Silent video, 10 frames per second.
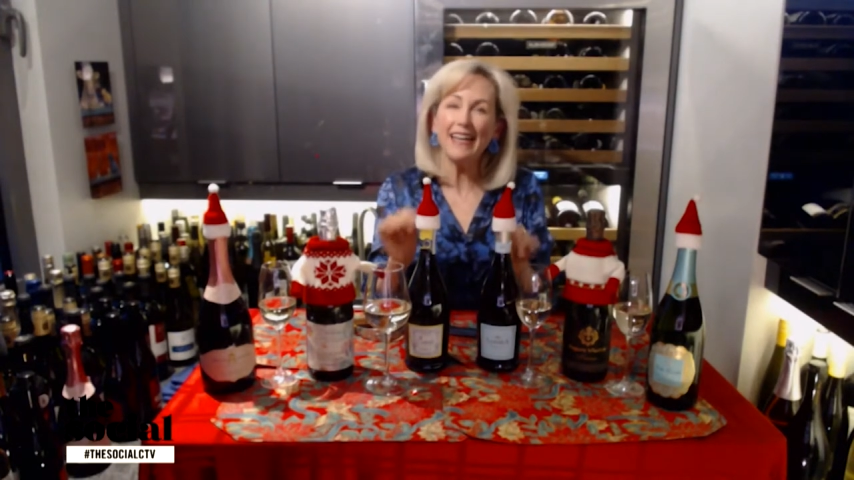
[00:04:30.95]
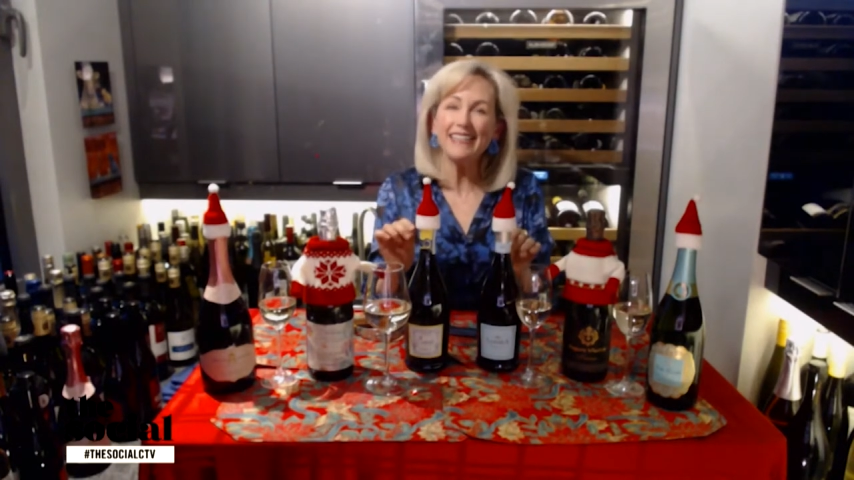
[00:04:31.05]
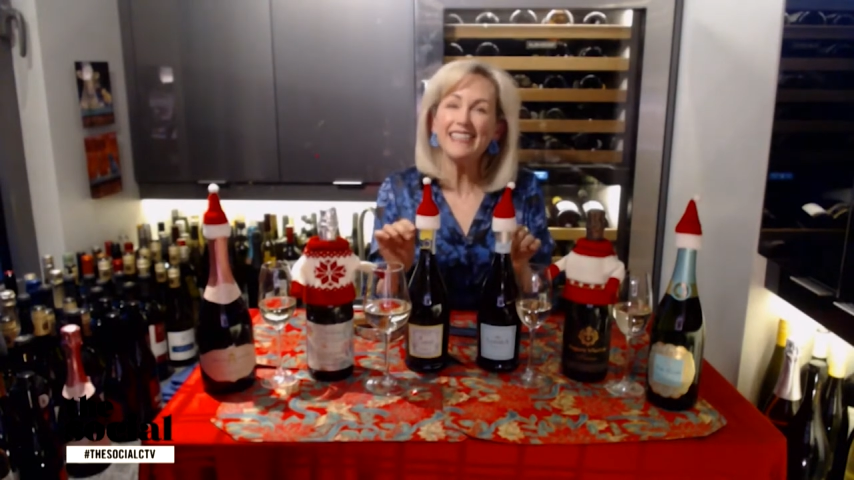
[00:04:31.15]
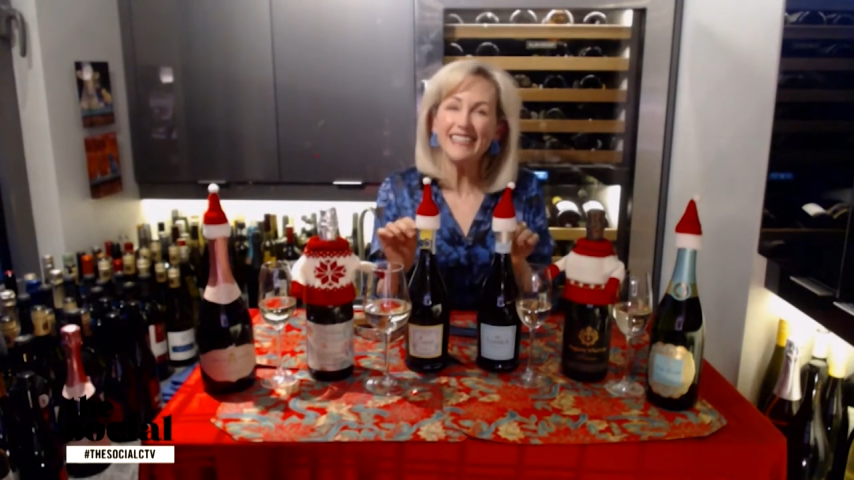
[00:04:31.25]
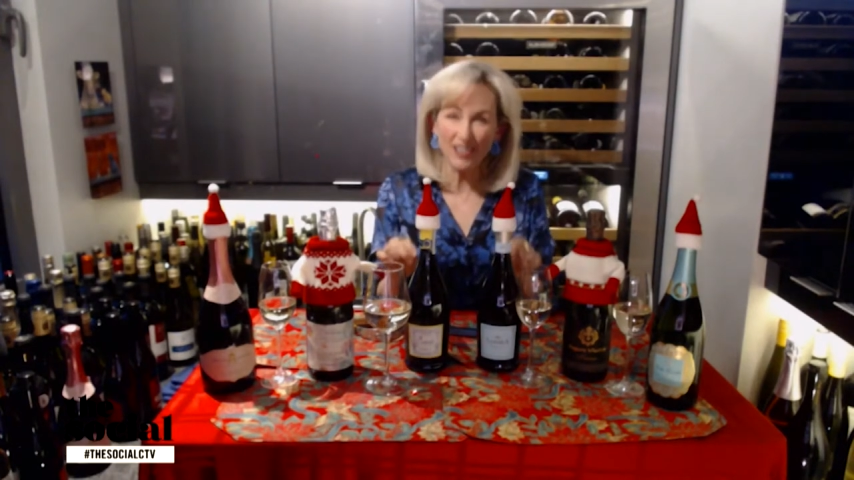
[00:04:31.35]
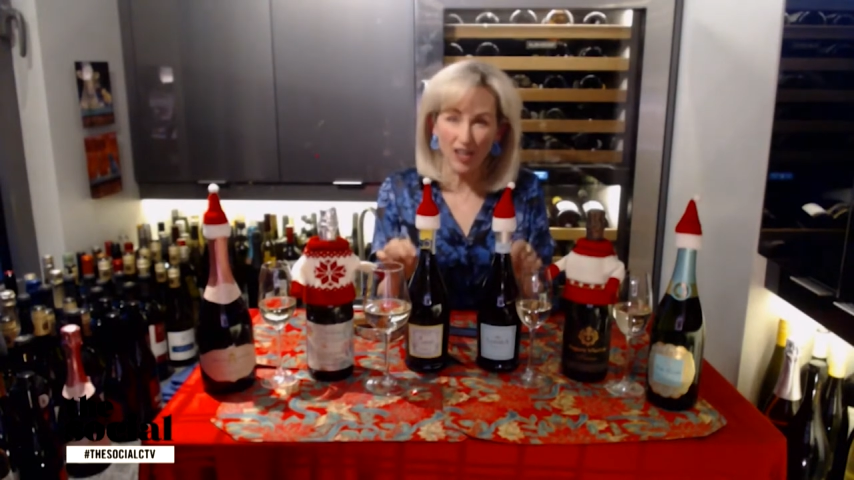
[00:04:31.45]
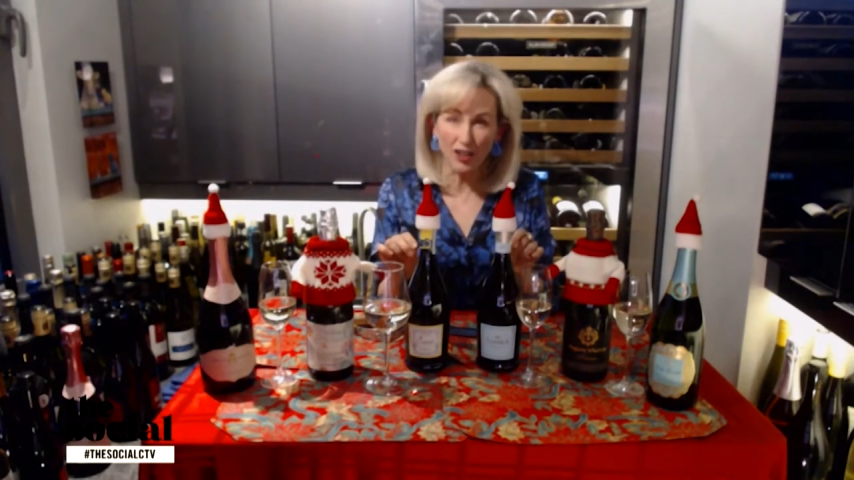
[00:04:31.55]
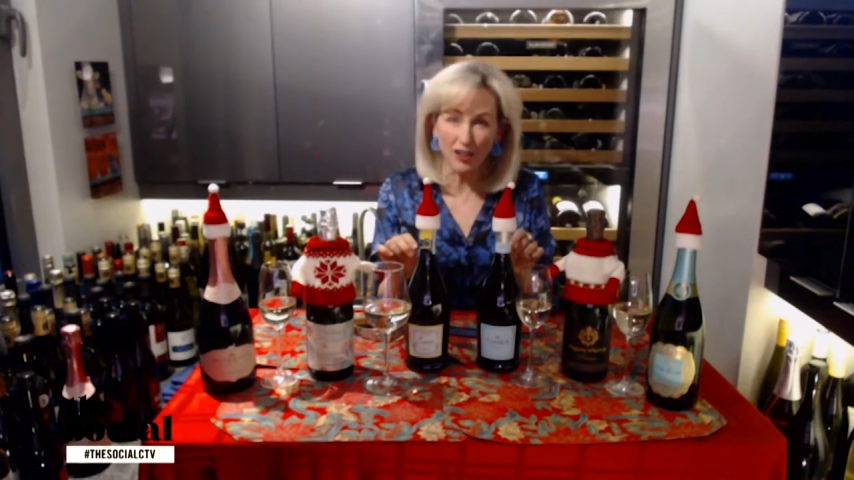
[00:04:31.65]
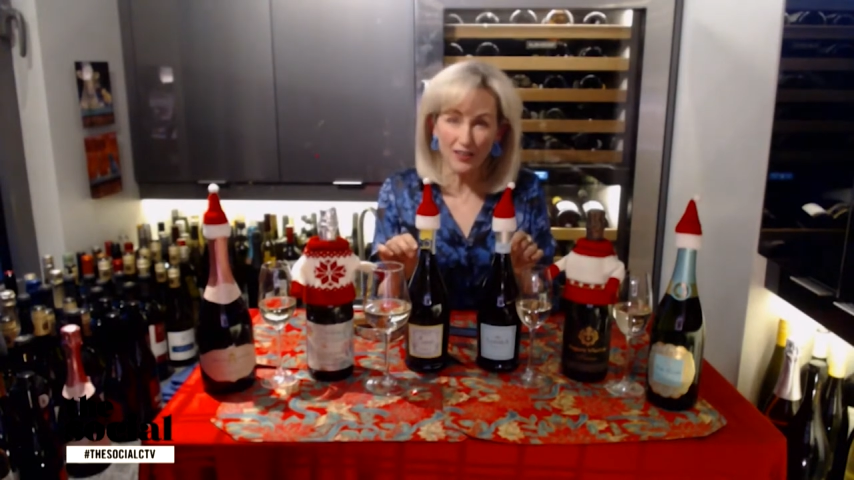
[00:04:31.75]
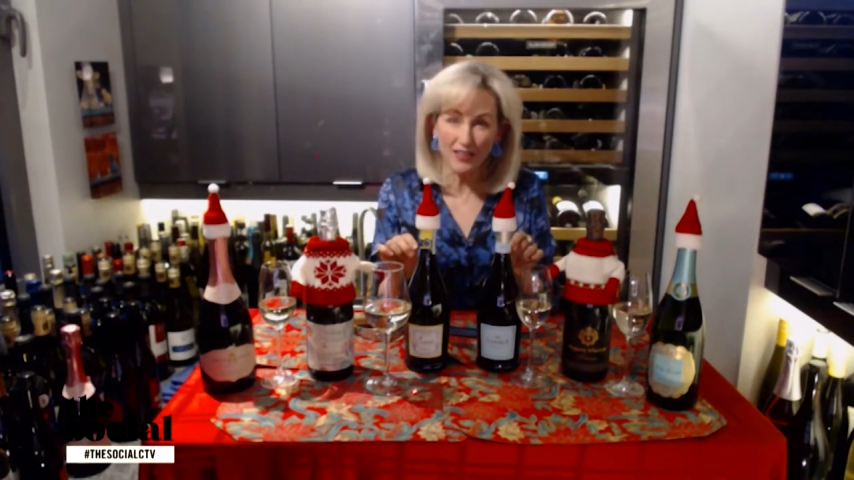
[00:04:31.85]

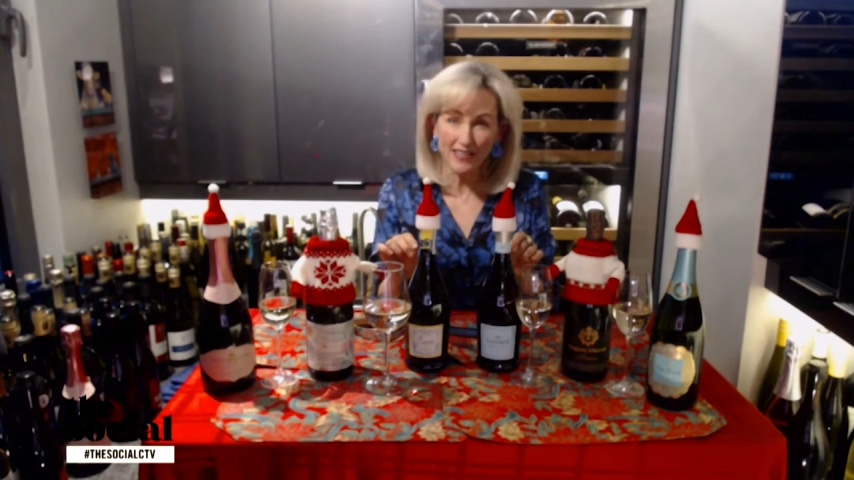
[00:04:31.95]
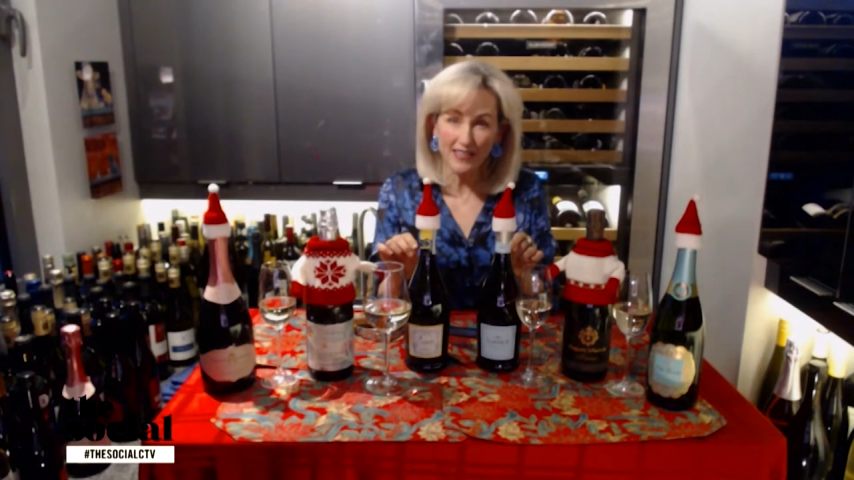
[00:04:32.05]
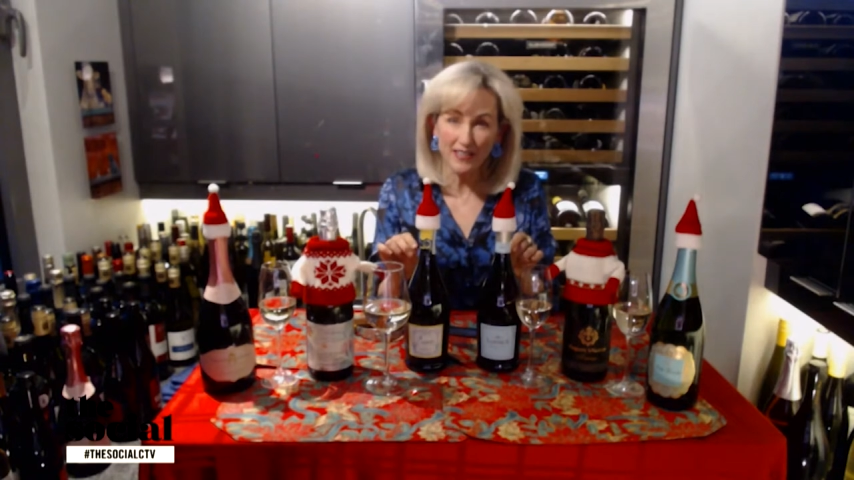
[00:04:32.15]
$18.